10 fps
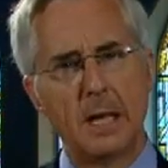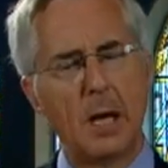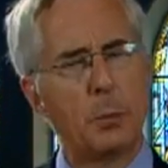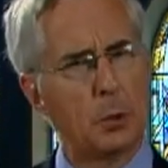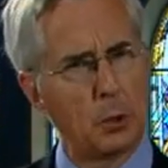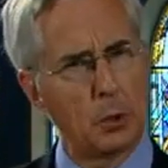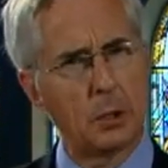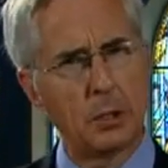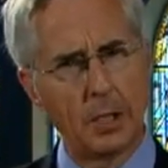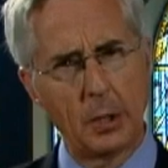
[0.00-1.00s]
and we
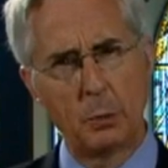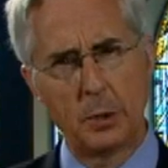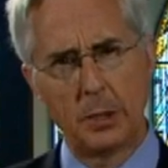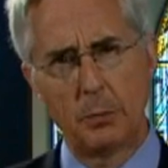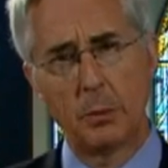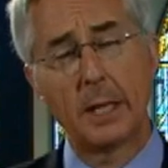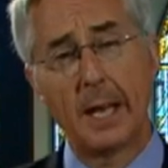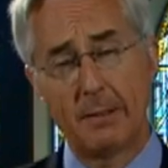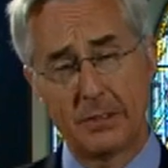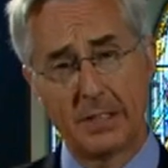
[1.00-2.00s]
look like we really
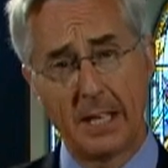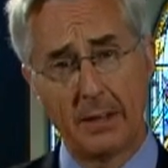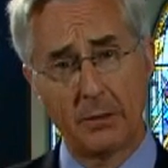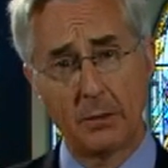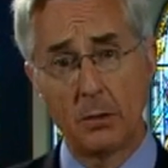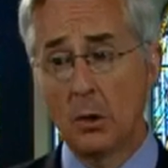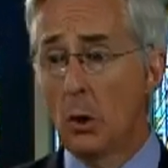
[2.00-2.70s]
have it together.